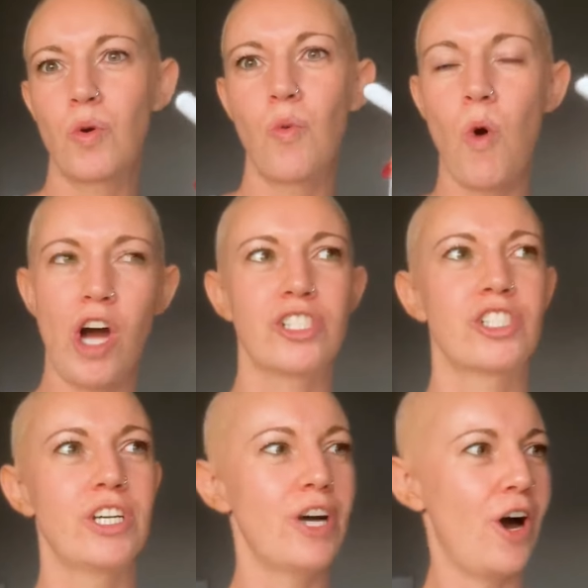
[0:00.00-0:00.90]
gua
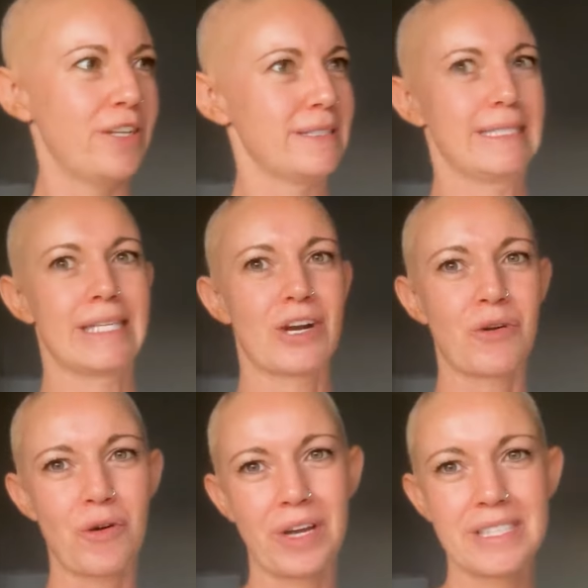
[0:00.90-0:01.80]
sha on
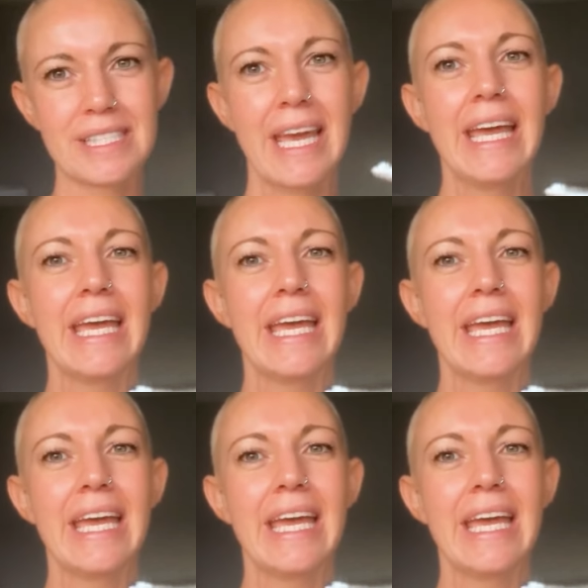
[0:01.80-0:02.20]
steroids.